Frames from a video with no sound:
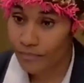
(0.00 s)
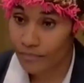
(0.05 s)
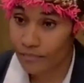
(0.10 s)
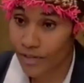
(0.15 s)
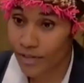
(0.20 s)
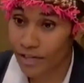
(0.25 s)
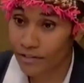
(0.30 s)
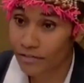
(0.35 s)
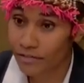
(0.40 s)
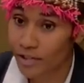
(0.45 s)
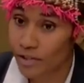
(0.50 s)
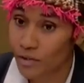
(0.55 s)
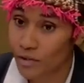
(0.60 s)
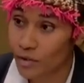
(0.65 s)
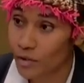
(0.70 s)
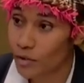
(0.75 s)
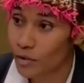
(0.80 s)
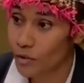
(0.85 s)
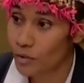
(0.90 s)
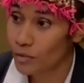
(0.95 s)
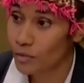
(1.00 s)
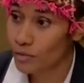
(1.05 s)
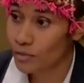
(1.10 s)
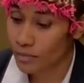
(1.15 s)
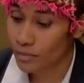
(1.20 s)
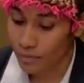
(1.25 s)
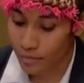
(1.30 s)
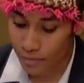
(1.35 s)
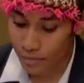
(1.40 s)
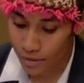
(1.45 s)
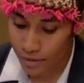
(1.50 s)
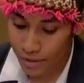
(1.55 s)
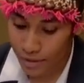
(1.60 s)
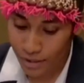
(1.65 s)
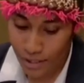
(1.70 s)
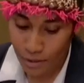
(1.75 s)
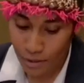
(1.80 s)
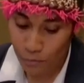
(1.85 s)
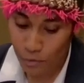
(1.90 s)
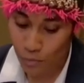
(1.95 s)
5 years ago,
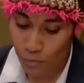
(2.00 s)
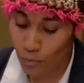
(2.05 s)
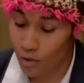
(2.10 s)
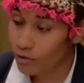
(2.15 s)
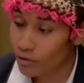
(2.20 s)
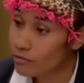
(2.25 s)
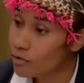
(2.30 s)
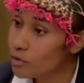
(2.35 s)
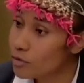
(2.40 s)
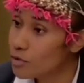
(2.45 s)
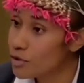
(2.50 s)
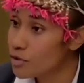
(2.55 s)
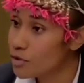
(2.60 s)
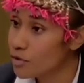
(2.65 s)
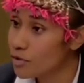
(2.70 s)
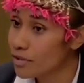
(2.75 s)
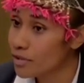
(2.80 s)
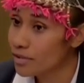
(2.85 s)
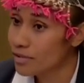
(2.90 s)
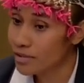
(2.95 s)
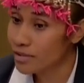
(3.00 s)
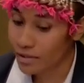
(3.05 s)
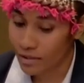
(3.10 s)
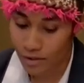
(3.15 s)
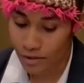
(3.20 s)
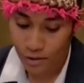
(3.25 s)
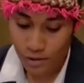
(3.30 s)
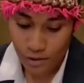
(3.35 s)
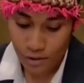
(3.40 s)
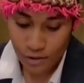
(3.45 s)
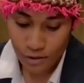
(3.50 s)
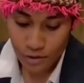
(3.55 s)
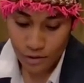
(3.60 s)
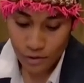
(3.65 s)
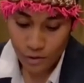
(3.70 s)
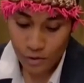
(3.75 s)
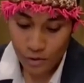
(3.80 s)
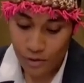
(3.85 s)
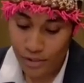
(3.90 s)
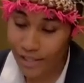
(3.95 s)
I was one of those students
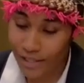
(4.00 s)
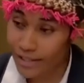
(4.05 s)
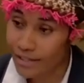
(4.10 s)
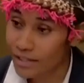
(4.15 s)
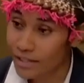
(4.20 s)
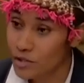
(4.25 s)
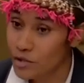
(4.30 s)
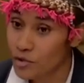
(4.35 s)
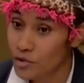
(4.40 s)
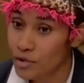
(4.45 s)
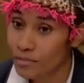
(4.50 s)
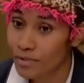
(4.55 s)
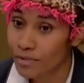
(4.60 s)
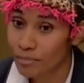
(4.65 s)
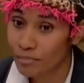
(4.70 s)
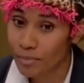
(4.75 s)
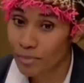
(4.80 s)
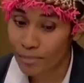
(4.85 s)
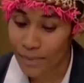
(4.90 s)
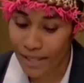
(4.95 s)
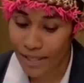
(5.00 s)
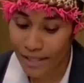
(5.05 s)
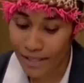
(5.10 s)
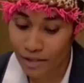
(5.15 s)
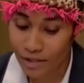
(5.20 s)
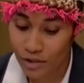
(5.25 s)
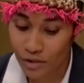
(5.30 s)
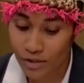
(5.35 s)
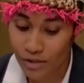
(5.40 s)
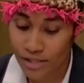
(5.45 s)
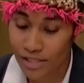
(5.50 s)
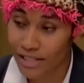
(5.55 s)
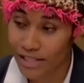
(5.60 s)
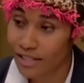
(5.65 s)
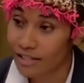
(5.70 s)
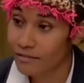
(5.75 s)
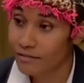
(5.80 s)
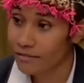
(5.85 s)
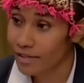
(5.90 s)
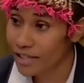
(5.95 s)
who together dreamed up a plan to seek an
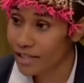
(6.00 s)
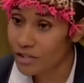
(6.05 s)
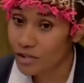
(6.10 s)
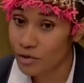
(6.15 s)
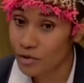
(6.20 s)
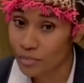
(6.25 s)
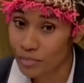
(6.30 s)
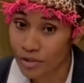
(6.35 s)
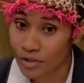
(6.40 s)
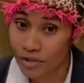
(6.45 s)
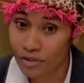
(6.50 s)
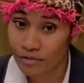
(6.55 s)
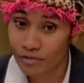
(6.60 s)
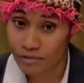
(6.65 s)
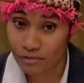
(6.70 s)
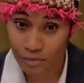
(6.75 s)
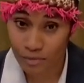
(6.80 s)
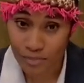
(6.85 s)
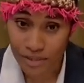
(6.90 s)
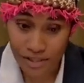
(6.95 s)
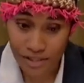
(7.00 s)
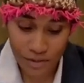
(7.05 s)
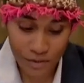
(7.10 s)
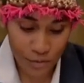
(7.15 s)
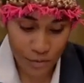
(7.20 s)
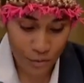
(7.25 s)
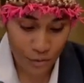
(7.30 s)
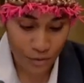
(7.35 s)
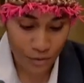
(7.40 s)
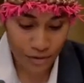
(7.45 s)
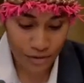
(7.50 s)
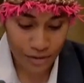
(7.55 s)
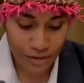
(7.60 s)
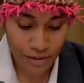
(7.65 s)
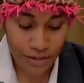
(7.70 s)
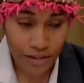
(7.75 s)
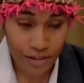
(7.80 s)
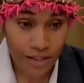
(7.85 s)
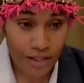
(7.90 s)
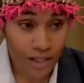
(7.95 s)
advisory opinion from this court
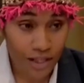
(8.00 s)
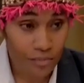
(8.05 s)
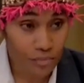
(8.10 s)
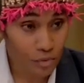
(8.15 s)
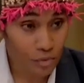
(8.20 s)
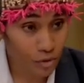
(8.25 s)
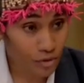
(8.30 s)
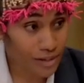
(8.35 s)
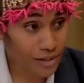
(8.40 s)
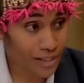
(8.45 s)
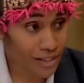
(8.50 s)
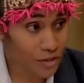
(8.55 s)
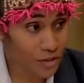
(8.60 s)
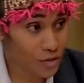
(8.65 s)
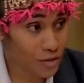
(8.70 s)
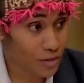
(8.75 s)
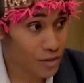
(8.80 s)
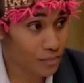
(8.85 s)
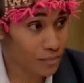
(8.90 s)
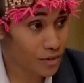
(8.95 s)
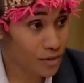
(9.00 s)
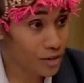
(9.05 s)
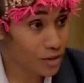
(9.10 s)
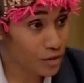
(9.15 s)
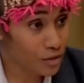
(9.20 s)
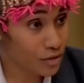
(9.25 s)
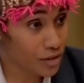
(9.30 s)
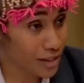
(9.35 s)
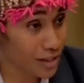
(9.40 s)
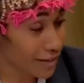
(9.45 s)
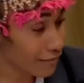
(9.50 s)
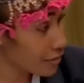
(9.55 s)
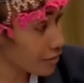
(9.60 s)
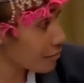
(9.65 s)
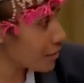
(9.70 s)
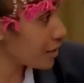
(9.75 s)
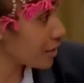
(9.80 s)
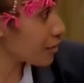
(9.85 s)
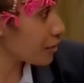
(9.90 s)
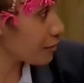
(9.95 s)
and brought that dream to the
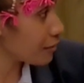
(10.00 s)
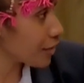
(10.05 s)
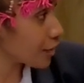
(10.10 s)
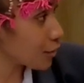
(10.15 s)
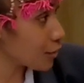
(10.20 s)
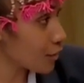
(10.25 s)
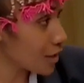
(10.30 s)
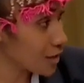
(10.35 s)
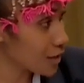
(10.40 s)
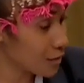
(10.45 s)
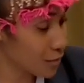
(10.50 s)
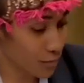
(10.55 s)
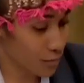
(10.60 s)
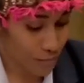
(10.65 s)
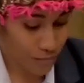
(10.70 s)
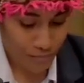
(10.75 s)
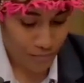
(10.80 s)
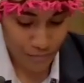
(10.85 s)
government of Vanuatu.